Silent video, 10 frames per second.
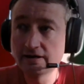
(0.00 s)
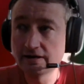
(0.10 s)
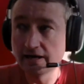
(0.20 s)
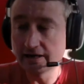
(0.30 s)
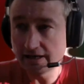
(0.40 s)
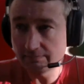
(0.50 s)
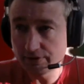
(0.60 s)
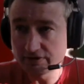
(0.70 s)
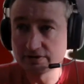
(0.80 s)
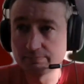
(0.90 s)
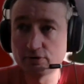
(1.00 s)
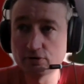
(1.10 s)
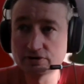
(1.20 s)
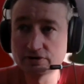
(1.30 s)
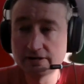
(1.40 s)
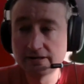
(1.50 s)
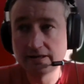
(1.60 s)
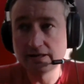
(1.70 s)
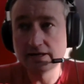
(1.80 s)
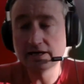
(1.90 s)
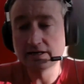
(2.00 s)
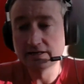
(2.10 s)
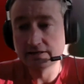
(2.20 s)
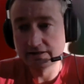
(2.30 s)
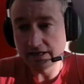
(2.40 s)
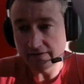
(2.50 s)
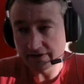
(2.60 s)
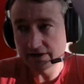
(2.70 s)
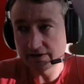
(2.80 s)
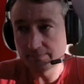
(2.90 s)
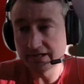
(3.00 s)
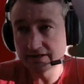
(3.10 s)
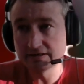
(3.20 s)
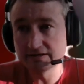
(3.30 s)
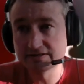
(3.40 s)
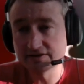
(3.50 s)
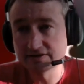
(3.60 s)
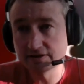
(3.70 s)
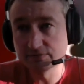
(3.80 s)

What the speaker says: getting peer support, getting the kind of political system